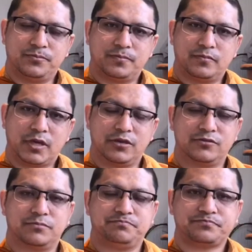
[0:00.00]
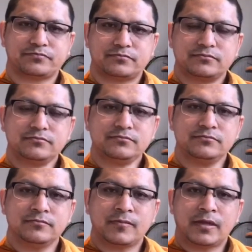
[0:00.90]
Because
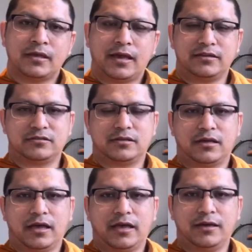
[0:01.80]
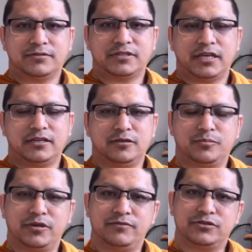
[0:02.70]
as I have said in
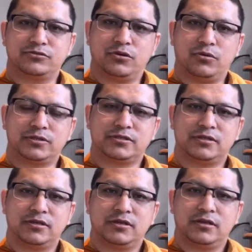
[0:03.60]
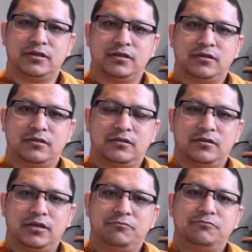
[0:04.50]
previous talks,
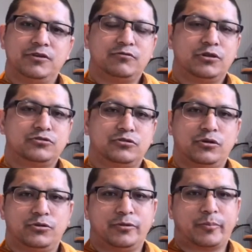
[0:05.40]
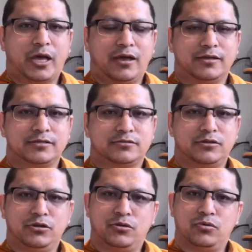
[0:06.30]
if we want to know the past,
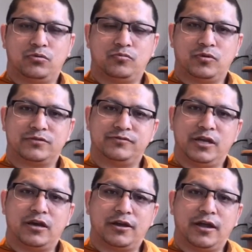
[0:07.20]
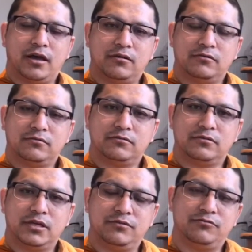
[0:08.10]
know what we are now.
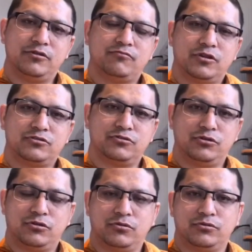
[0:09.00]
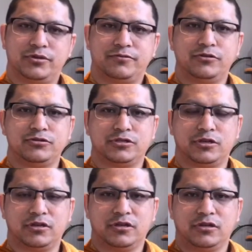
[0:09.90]
And if we want to know the
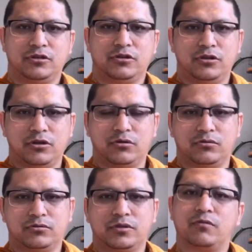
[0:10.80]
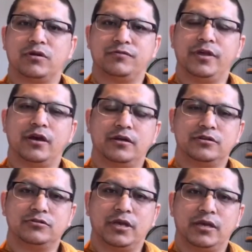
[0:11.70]
future, know what we are
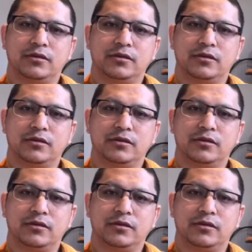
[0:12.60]
doing.